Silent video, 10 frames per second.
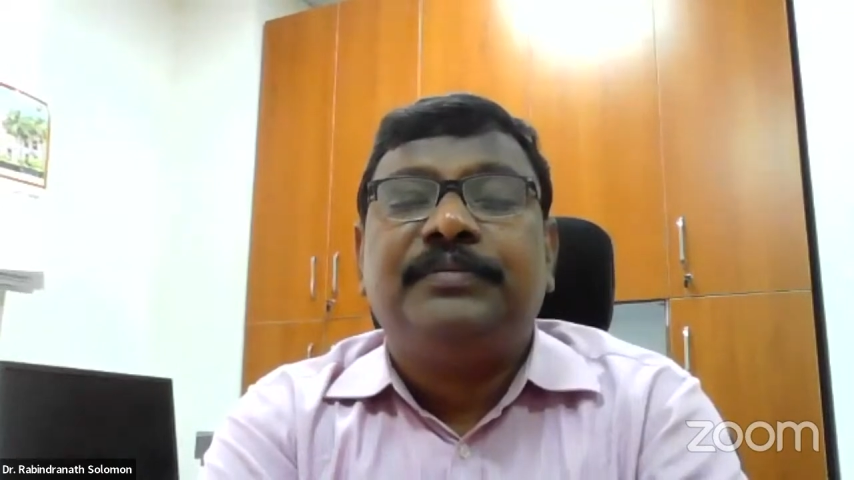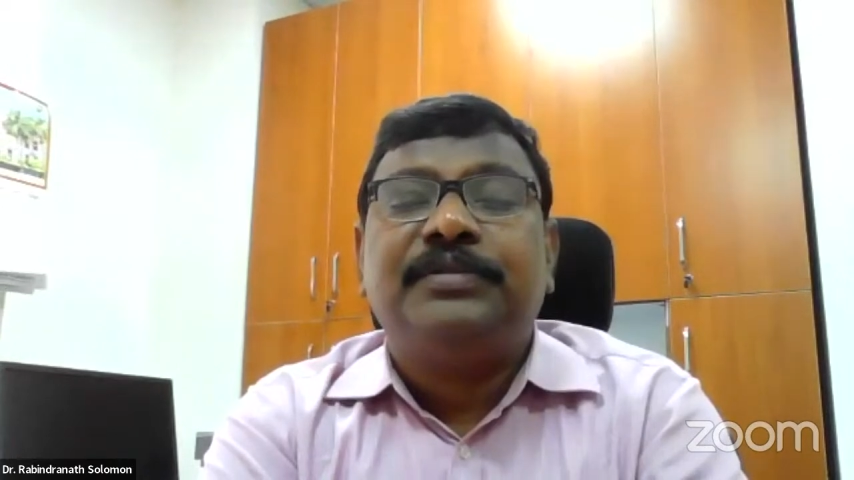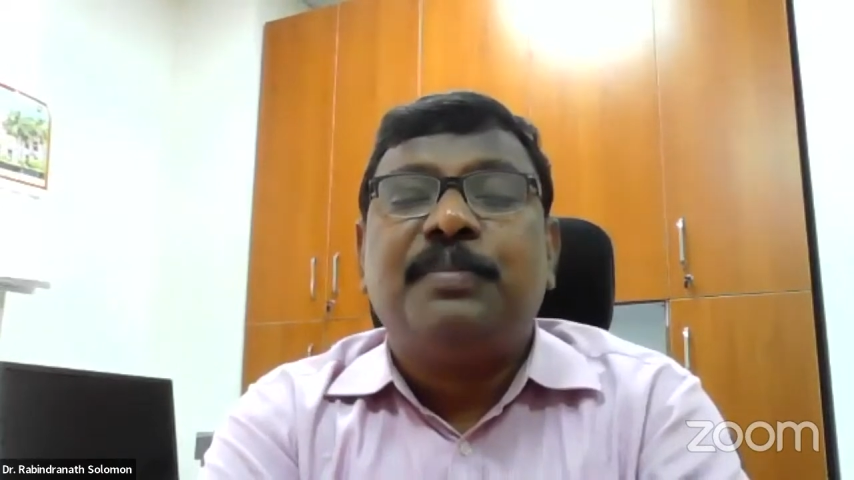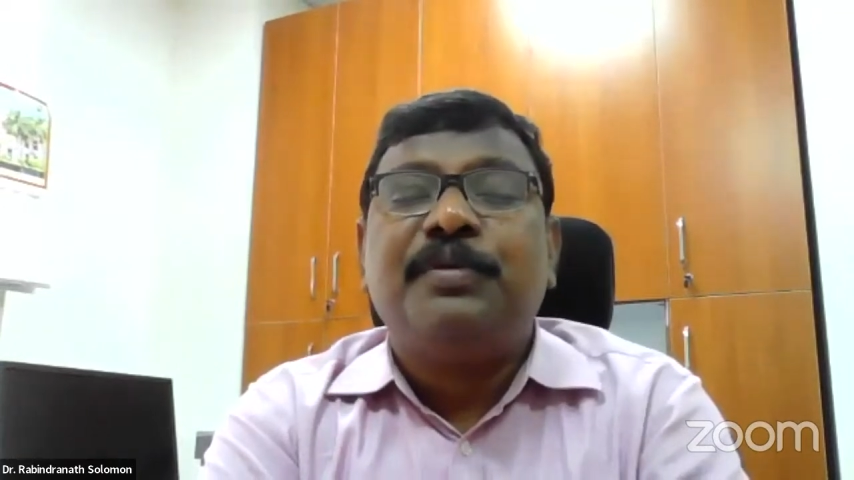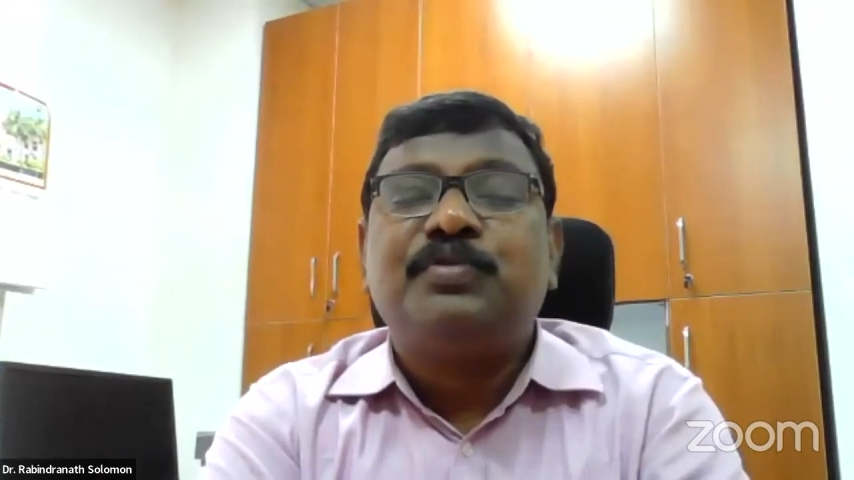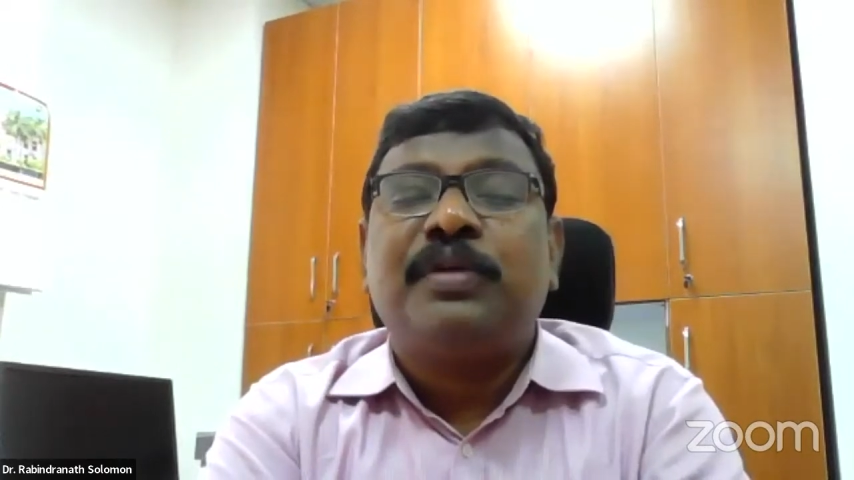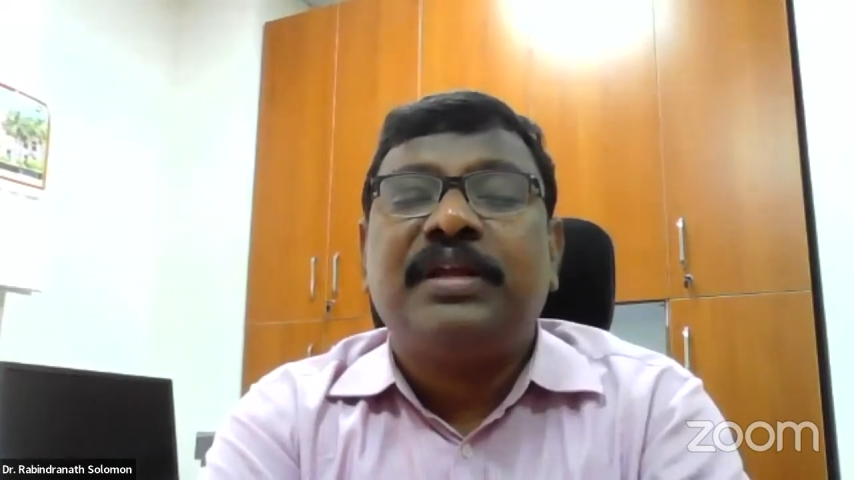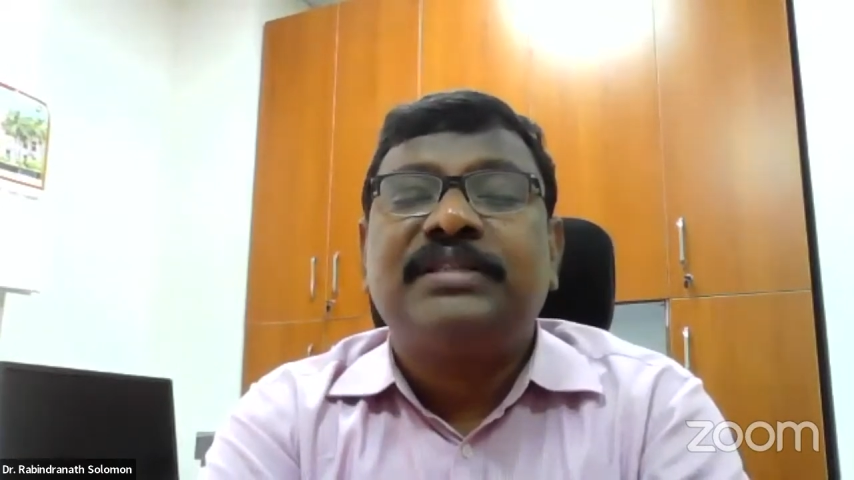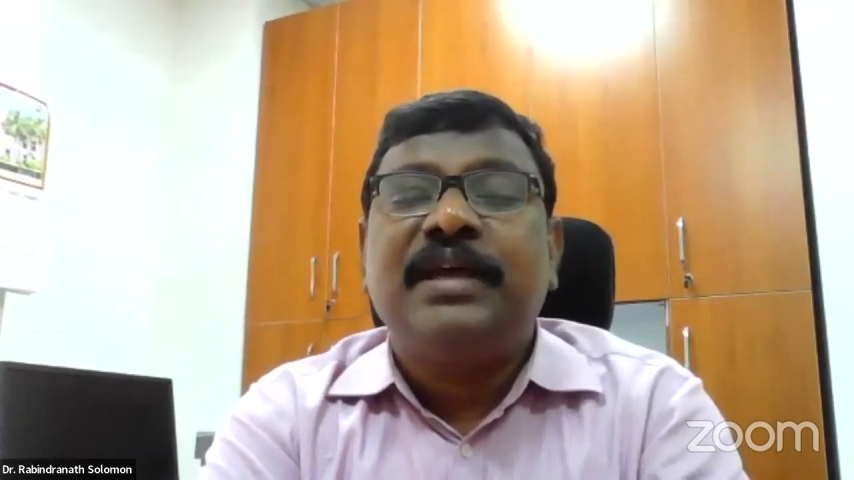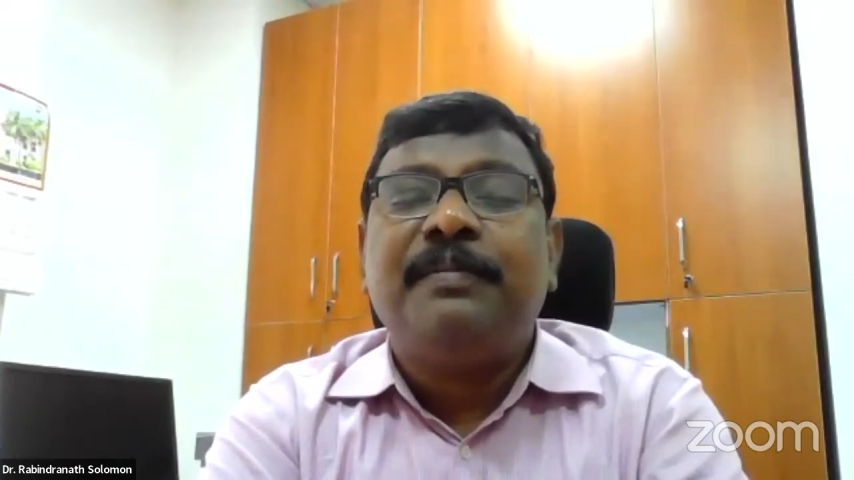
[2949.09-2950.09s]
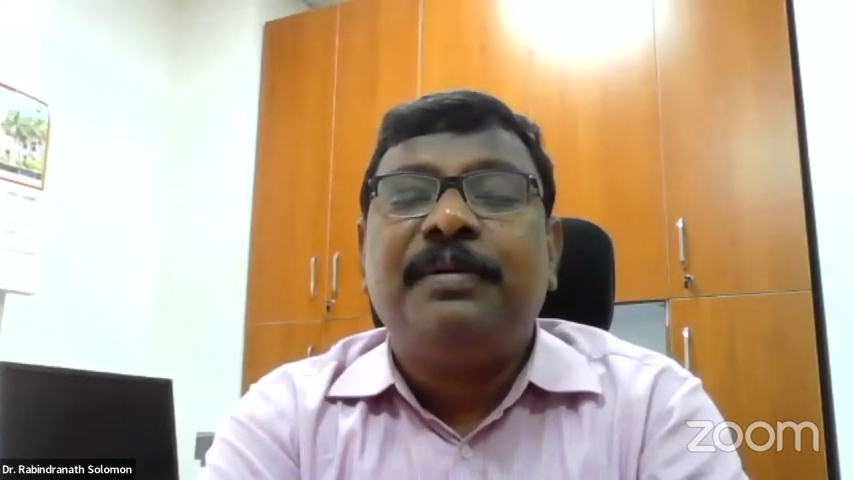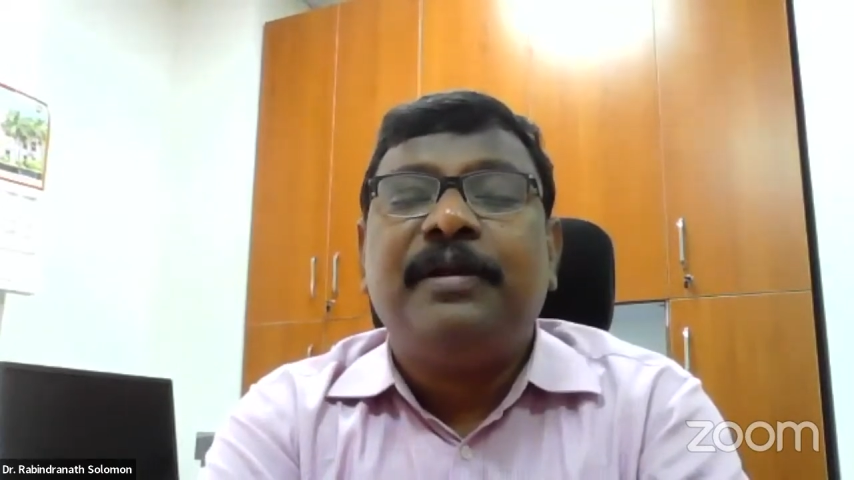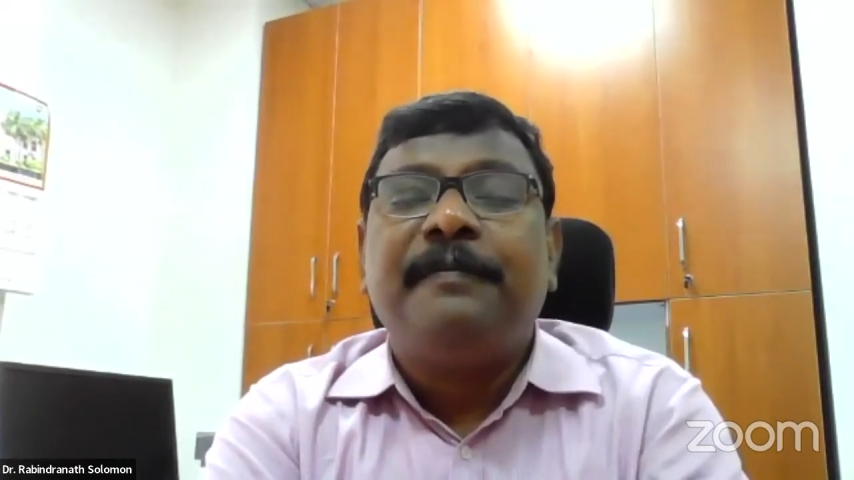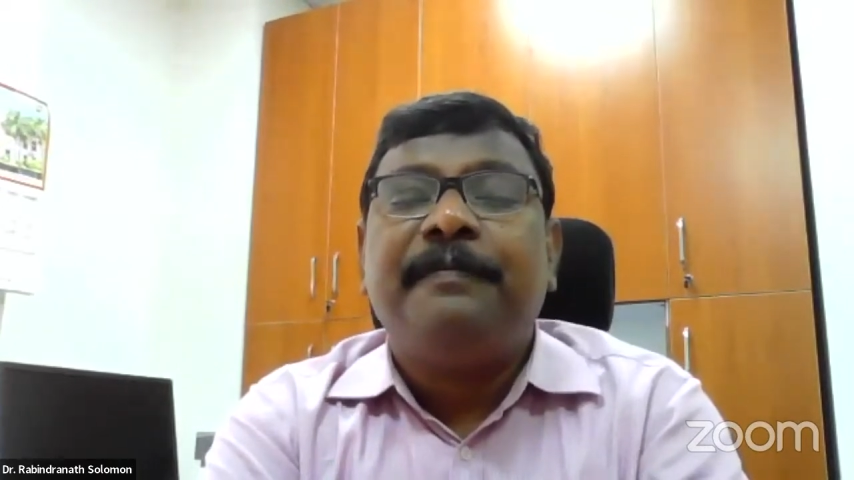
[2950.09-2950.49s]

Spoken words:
Suppose, for example,